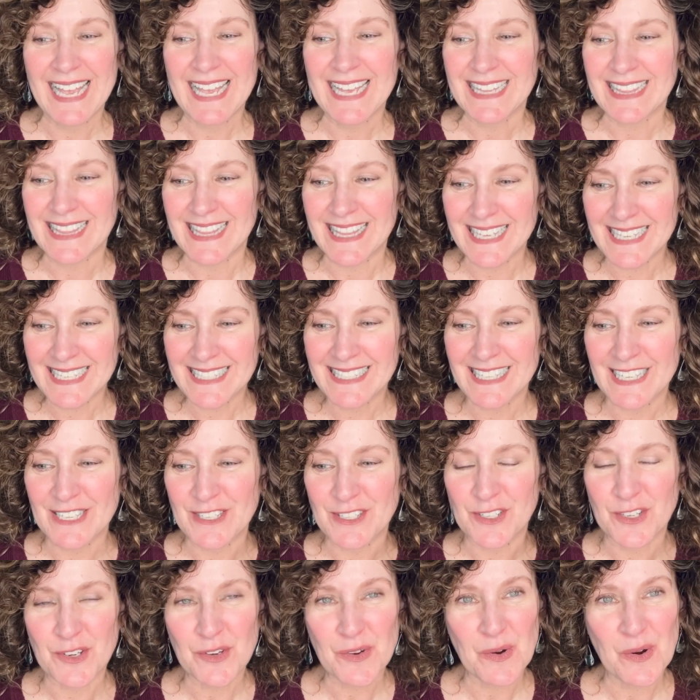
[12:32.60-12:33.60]
this
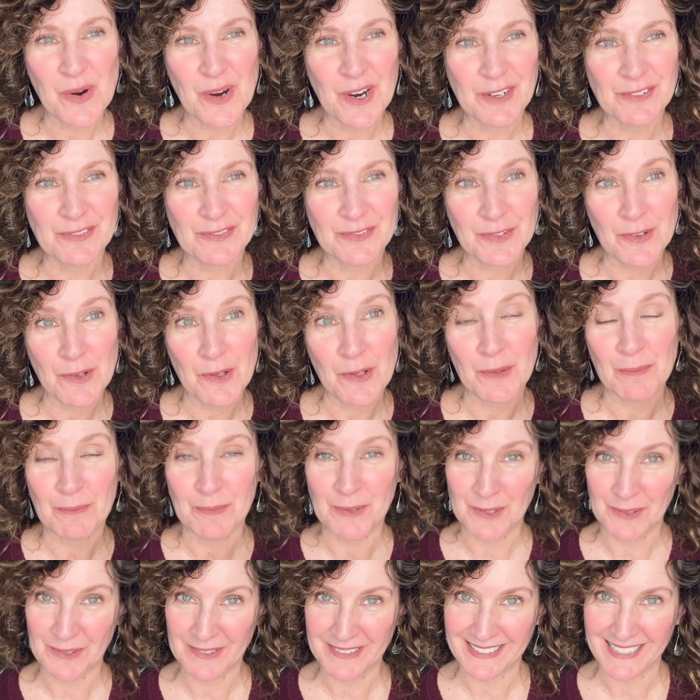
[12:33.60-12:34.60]
is your full
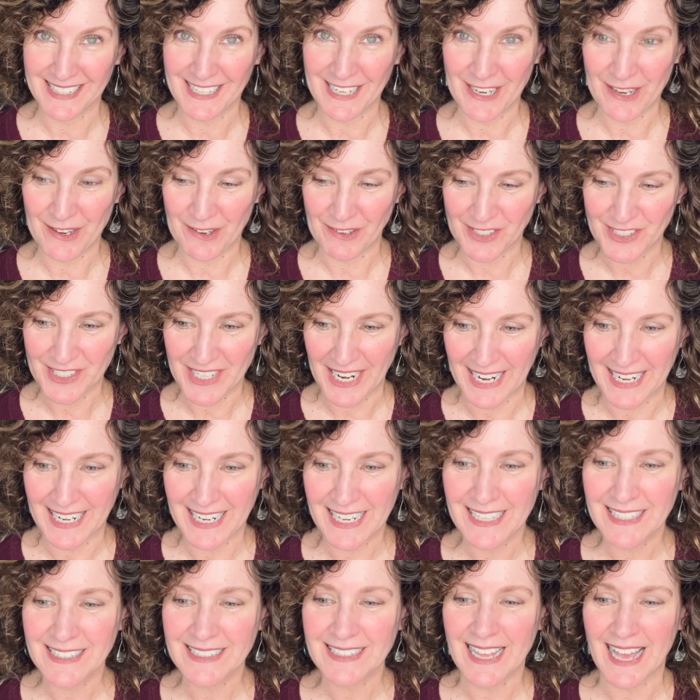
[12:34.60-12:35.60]
moon, Leo,
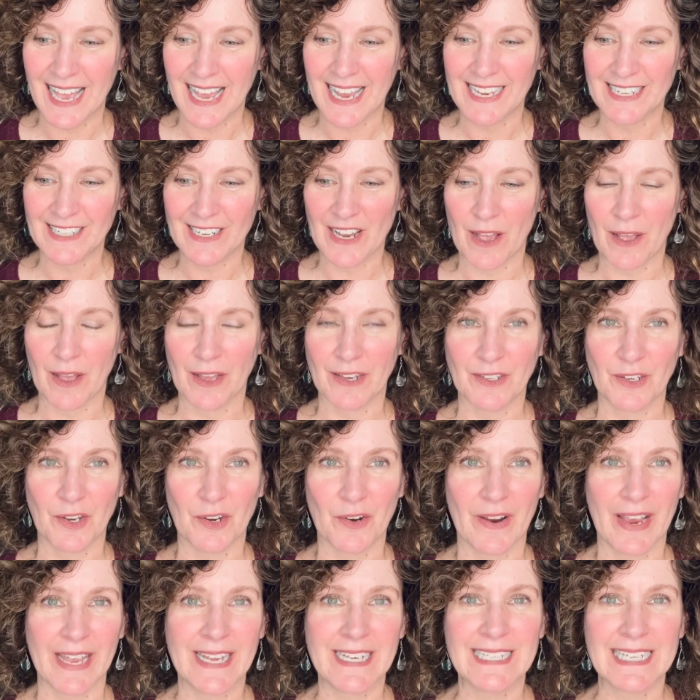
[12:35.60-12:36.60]
shining a light on
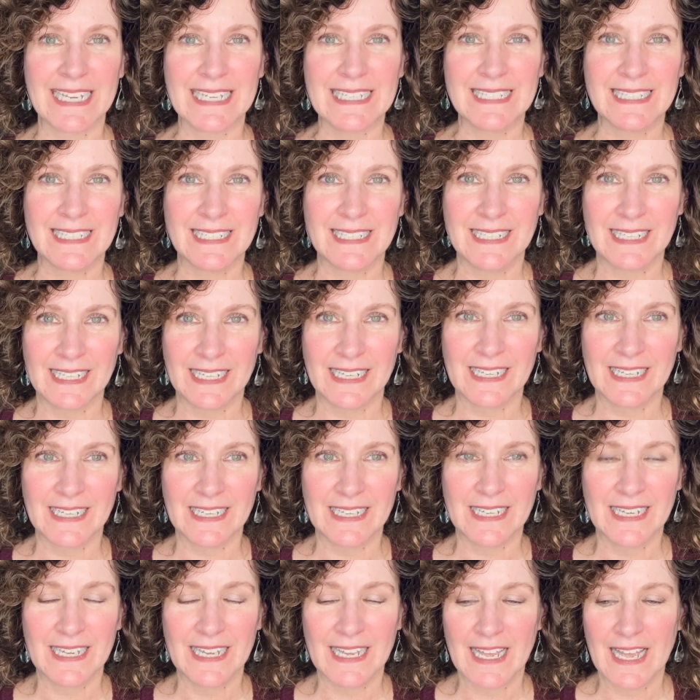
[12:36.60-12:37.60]
your
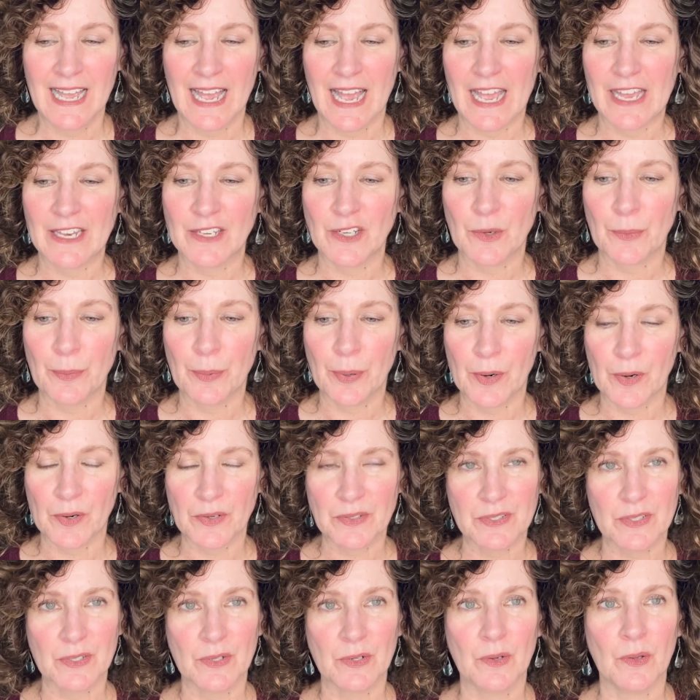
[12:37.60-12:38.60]
identity and your
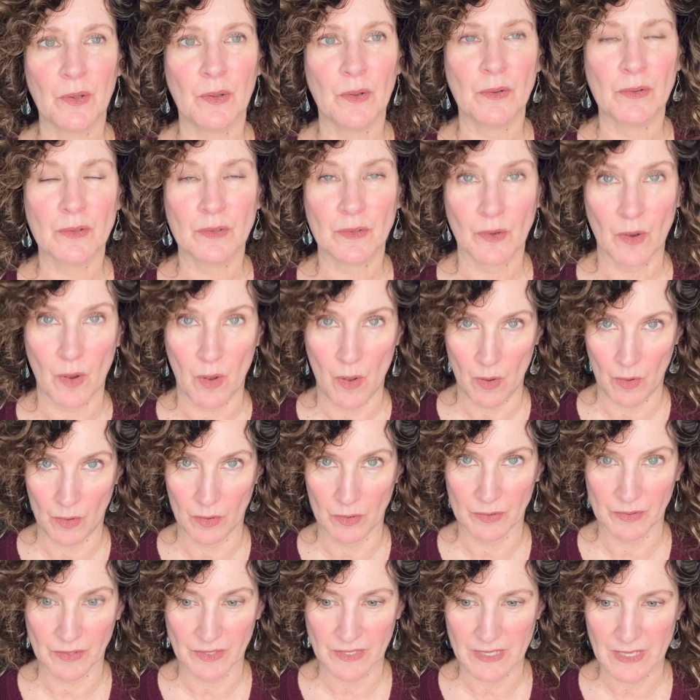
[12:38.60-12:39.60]
personal
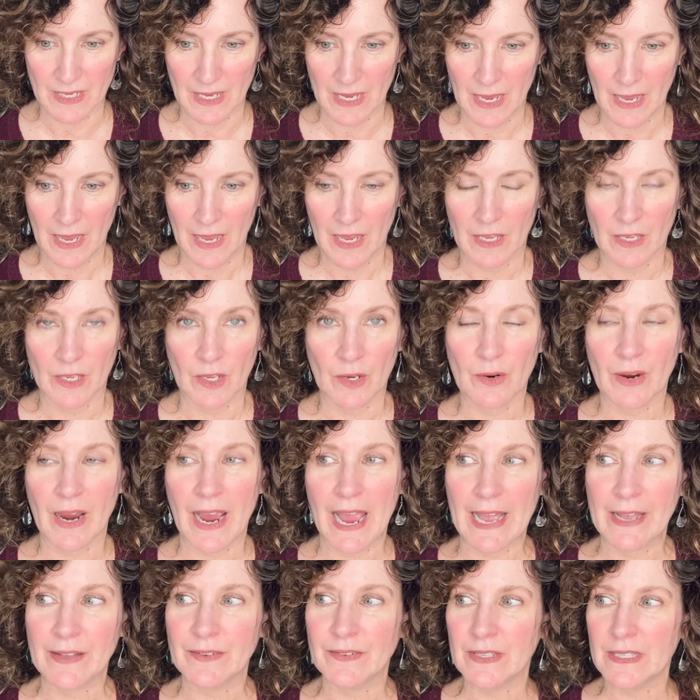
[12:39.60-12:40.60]
goals. You're
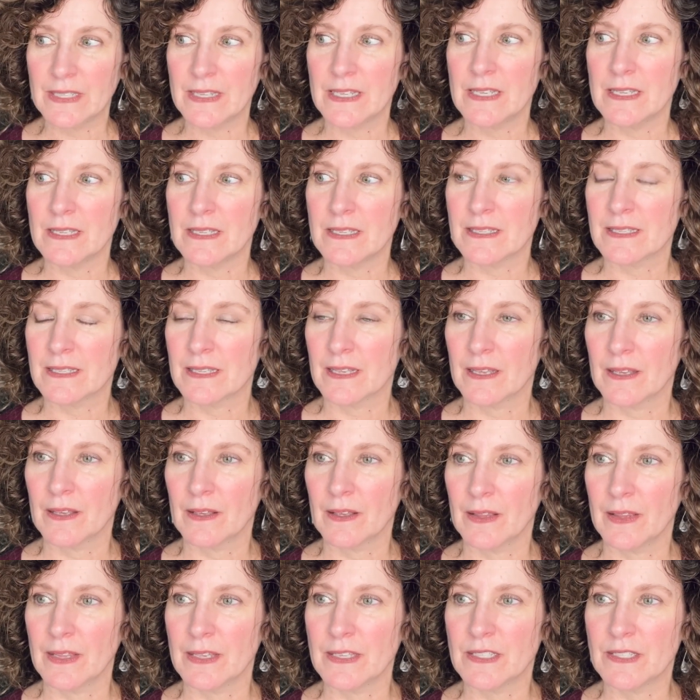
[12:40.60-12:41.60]
having these
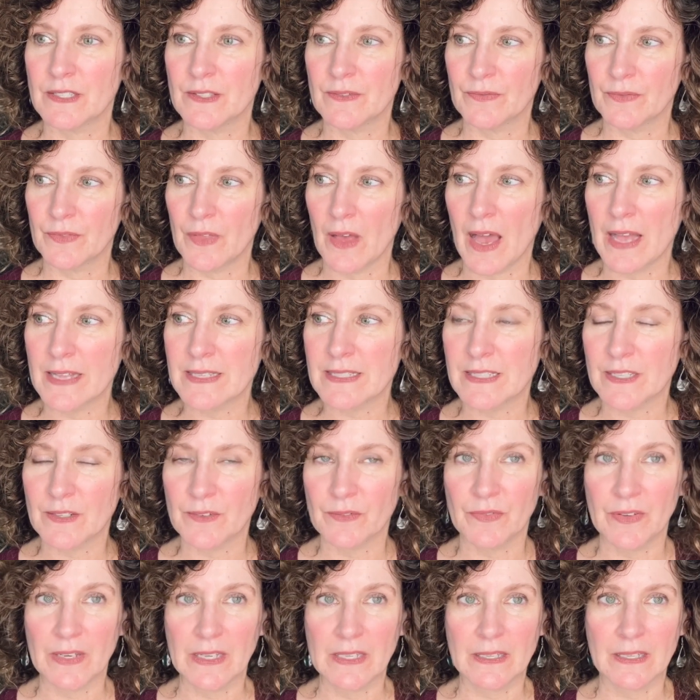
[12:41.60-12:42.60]
thoughts and
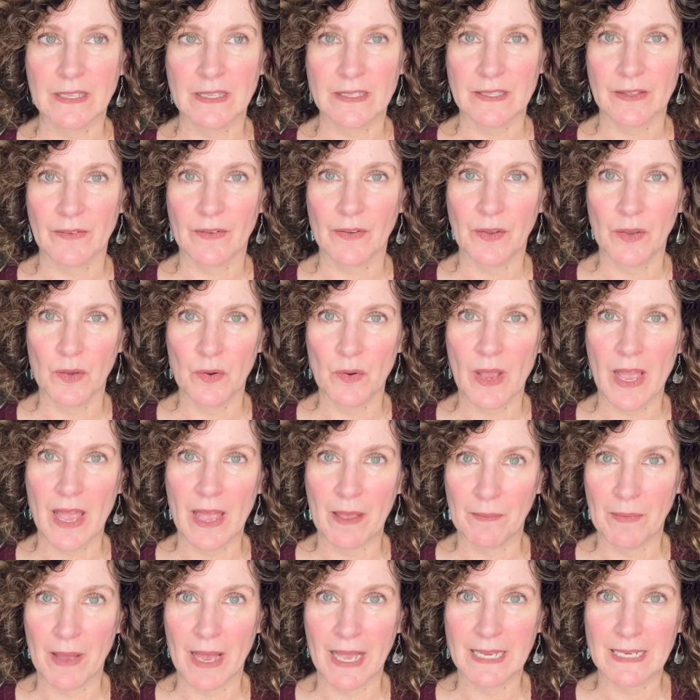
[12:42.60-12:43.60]
feelings of, who
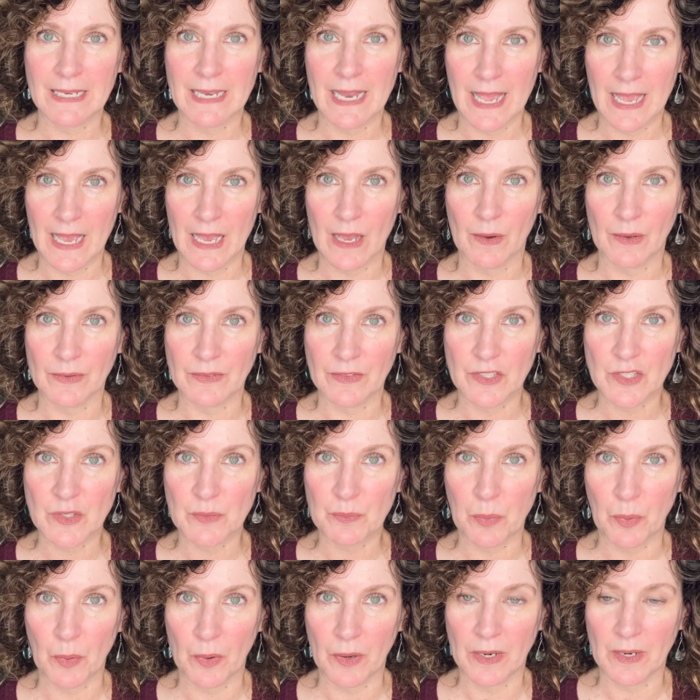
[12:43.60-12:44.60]
am I now at this
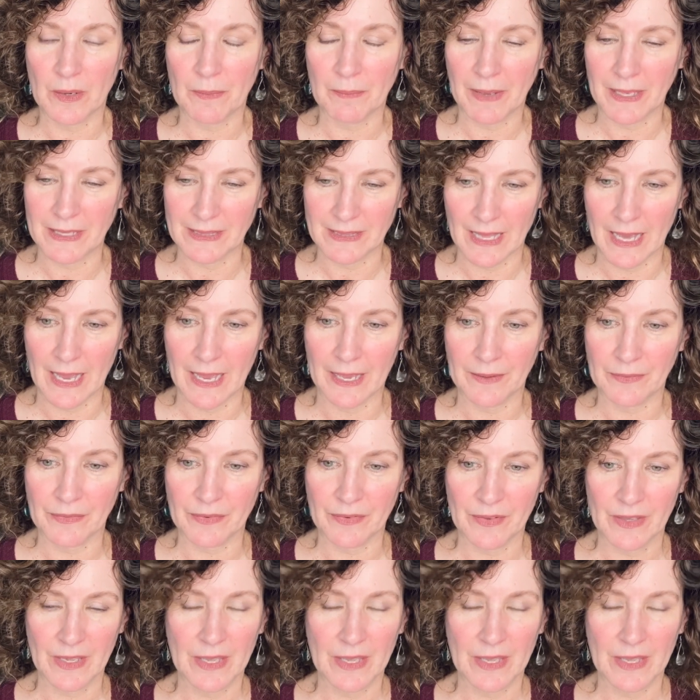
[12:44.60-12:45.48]
point in my life?